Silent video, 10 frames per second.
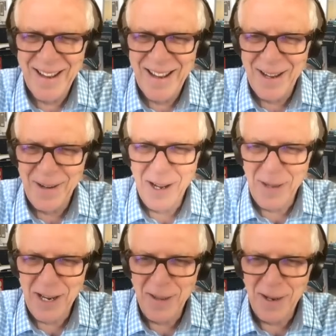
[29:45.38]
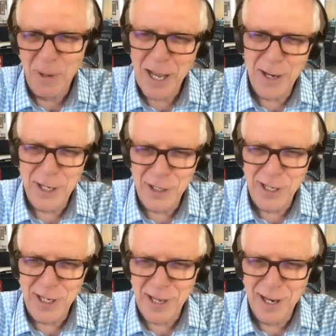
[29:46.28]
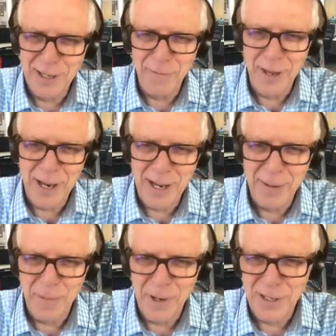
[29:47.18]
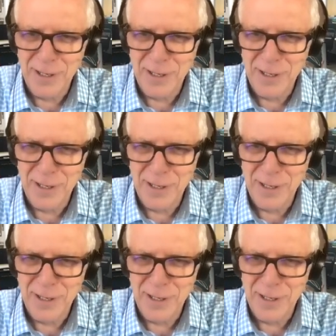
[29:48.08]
Now the reality is she's got to live with him, which is